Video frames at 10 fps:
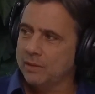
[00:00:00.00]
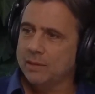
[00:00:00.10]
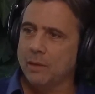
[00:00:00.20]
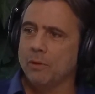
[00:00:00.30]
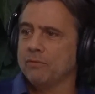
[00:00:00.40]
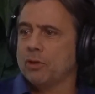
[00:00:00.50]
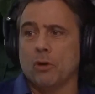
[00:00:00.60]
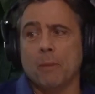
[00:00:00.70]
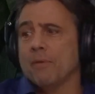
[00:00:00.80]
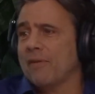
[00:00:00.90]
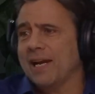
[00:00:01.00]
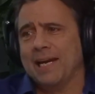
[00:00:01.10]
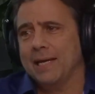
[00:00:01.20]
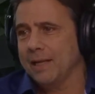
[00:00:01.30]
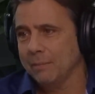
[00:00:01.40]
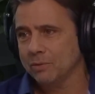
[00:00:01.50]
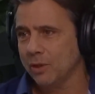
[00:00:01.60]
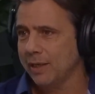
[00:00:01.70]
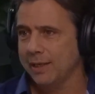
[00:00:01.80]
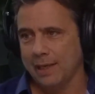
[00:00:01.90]
They would have showed up if I needed them, so
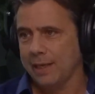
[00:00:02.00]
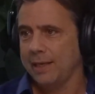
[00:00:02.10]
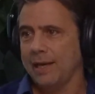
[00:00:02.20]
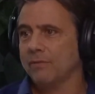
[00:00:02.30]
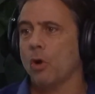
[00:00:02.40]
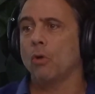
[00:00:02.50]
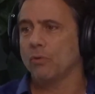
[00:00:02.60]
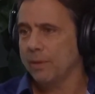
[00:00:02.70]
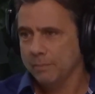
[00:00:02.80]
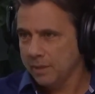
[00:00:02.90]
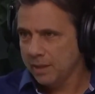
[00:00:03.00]
I didn't have to hold them.